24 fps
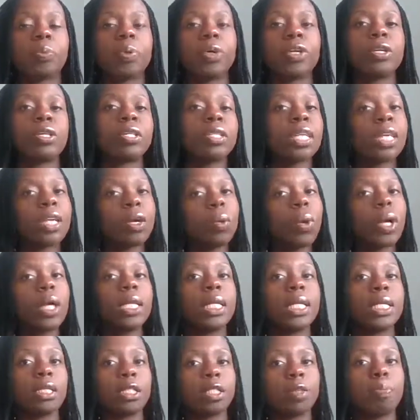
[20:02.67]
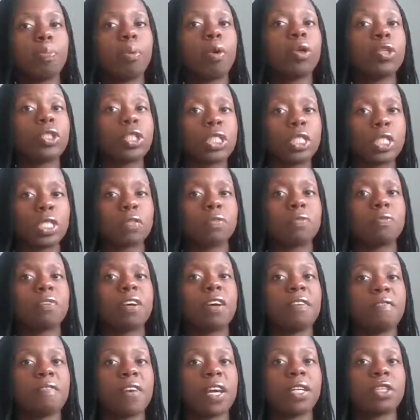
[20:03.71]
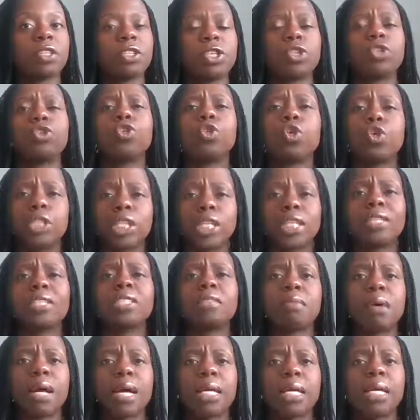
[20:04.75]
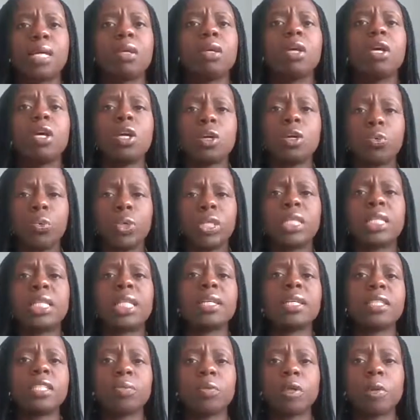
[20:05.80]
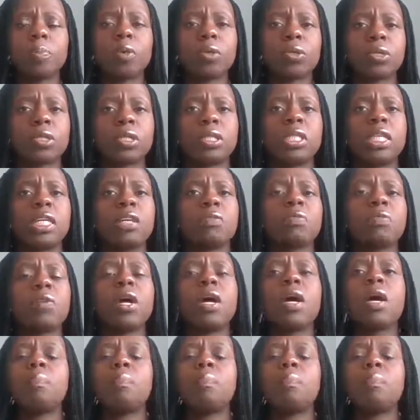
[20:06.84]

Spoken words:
because they're quite linked to positive effects, so nodding, smiling, we see that as something positive.